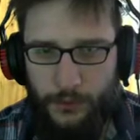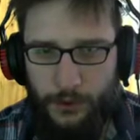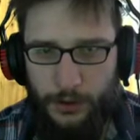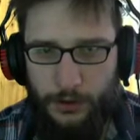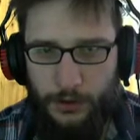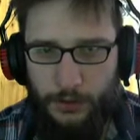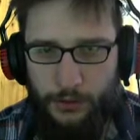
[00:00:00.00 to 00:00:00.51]

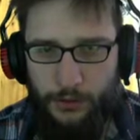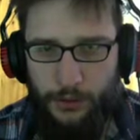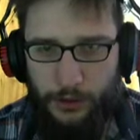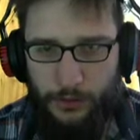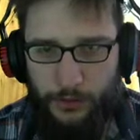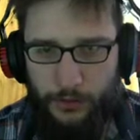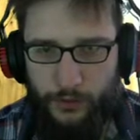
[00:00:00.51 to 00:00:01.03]
Okay,
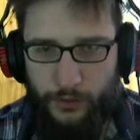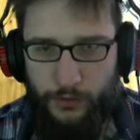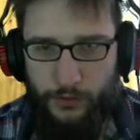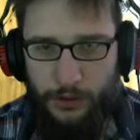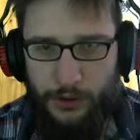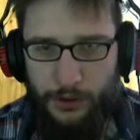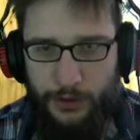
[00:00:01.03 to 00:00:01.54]
so
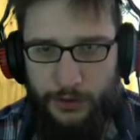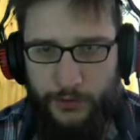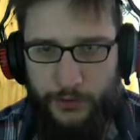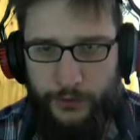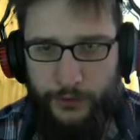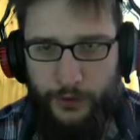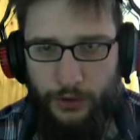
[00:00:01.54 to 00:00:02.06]
I
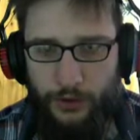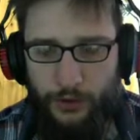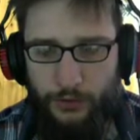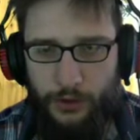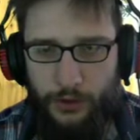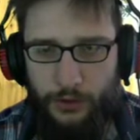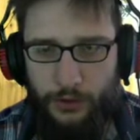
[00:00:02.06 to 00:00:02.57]

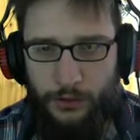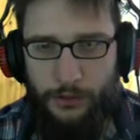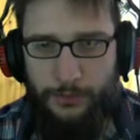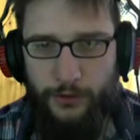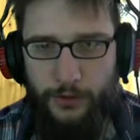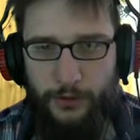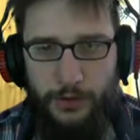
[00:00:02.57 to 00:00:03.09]
shown I've
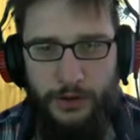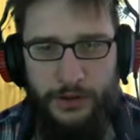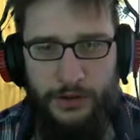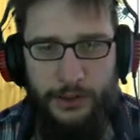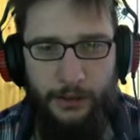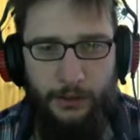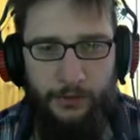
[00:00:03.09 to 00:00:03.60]
shown her the
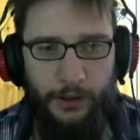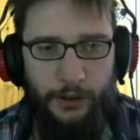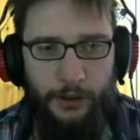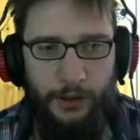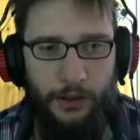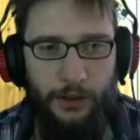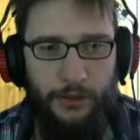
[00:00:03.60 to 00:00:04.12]
artifact.
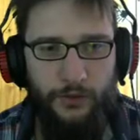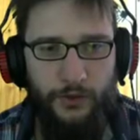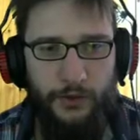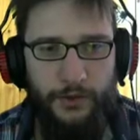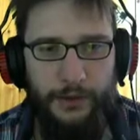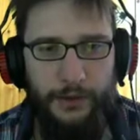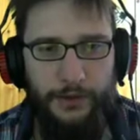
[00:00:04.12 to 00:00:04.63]
Okay, and she's
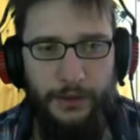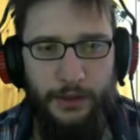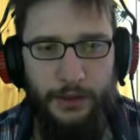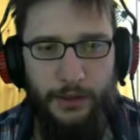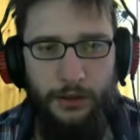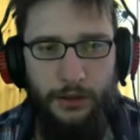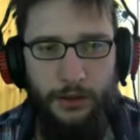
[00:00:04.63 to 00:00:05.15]

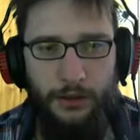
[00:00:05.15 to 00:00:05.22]
asking.